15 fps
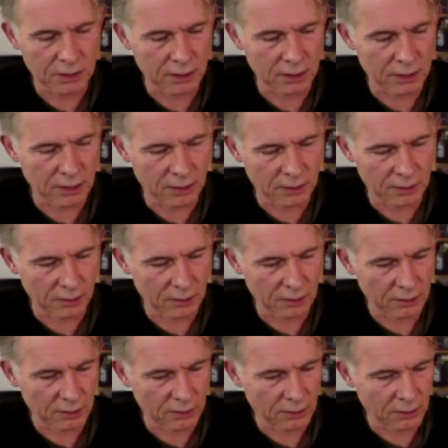the
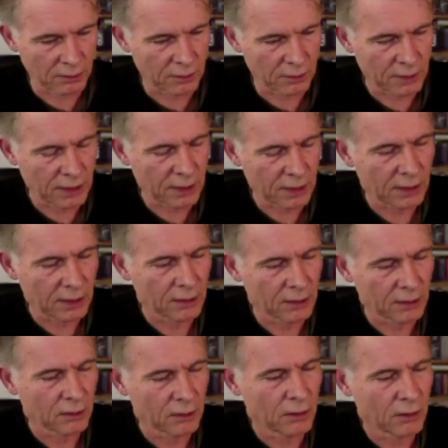
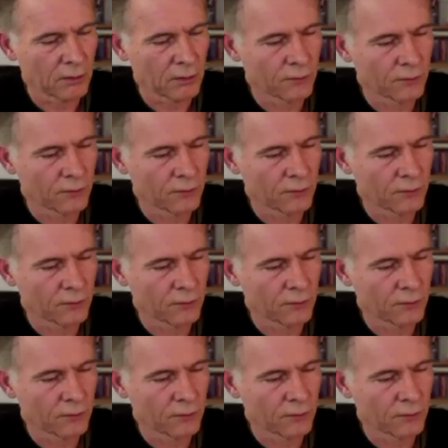thinking of